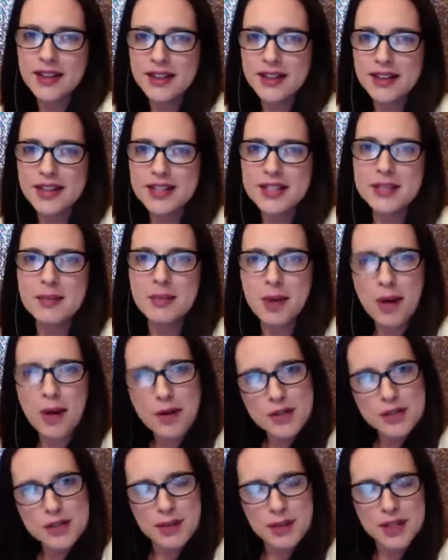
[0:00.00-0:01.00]
this
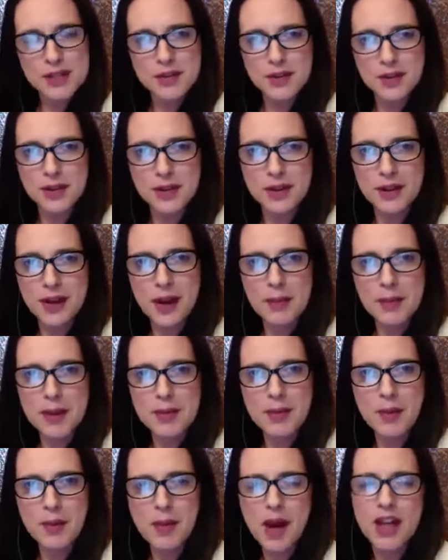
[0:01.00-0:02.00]
post. Make sure that you get
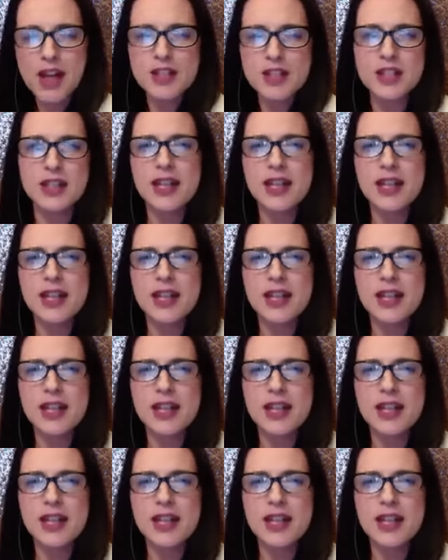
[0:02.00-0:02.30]
people watching.